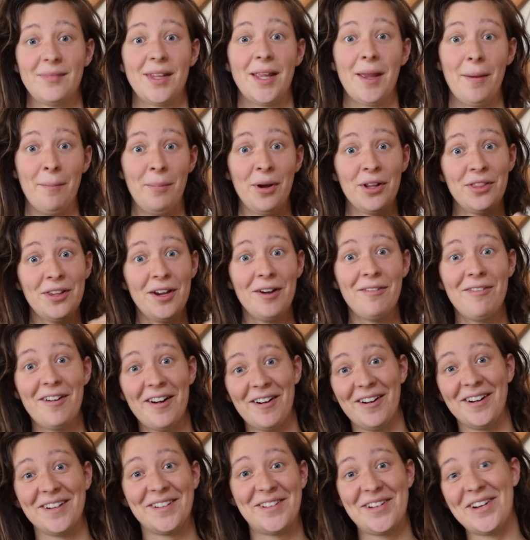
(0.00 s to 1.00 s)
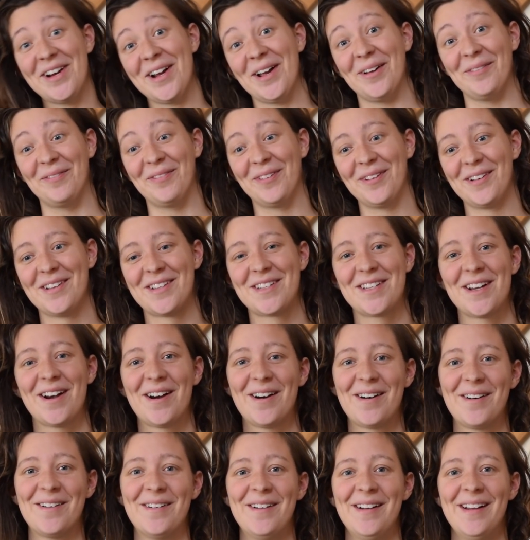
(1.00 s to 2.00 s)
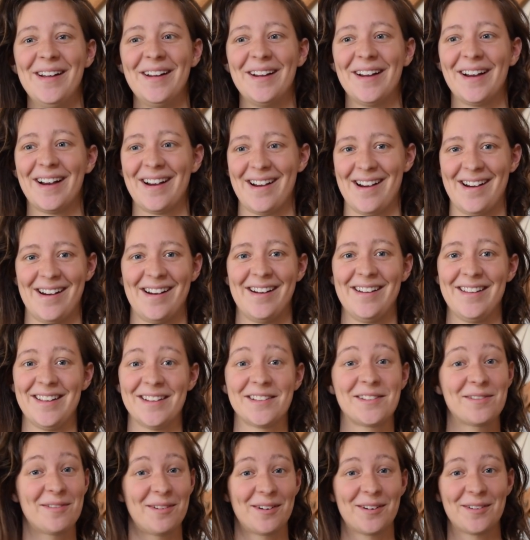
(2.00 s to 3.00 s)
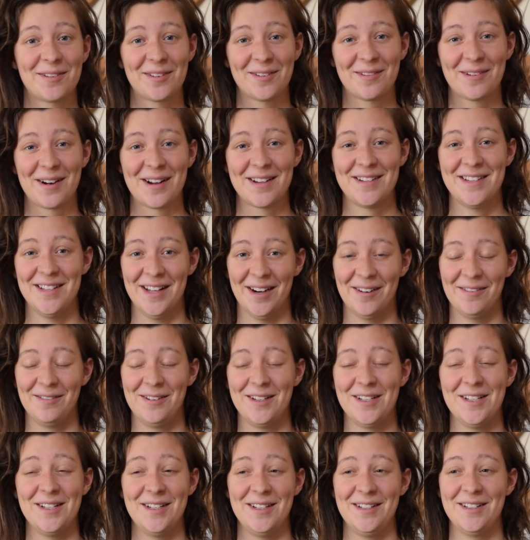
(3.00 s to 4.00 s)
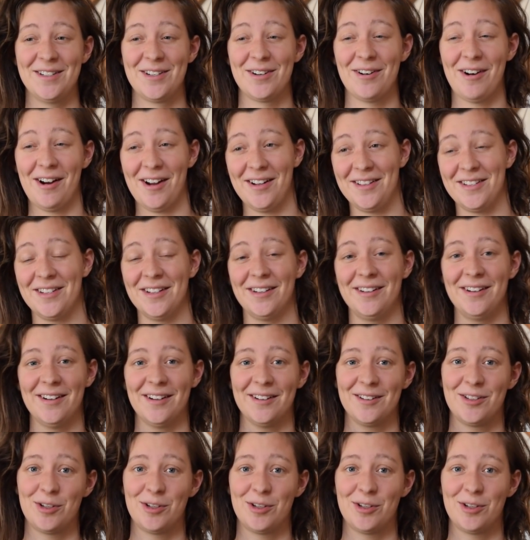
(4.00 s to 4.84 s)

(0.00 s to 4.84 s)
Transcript: but they're very cheap. So that's one of the ways that we try to not